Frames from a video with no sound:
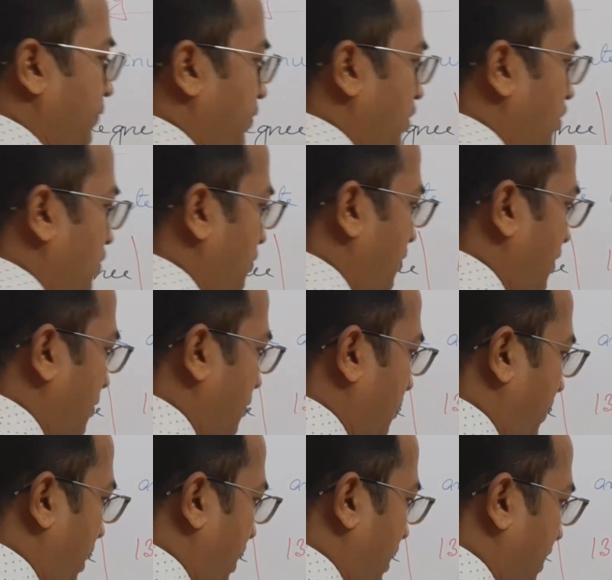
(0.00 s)
you
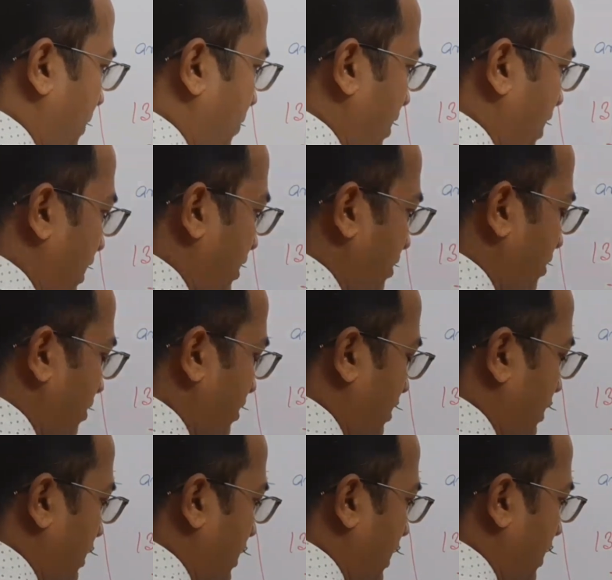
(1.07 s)
multiply
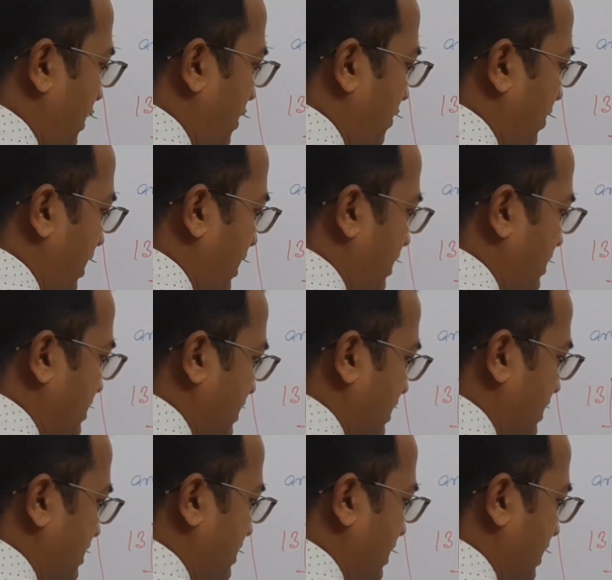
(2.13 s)
degree by
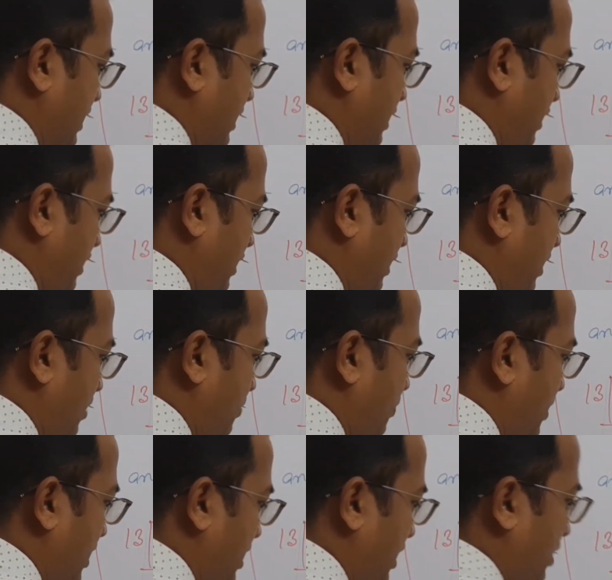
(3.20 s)
60, it
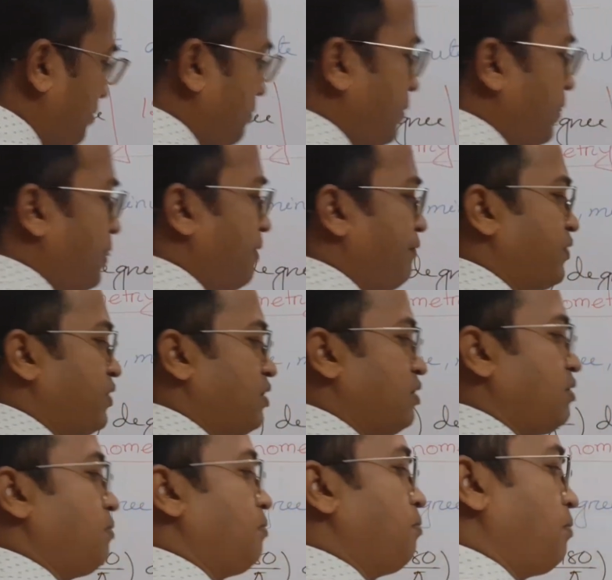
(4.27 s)
becomes
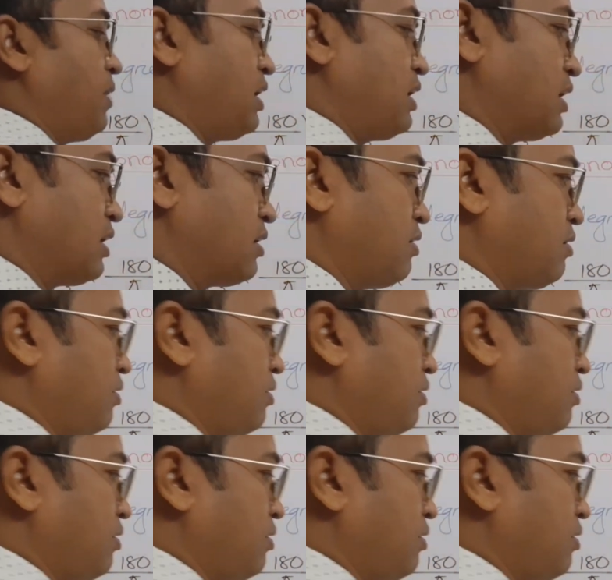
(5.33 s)
minute.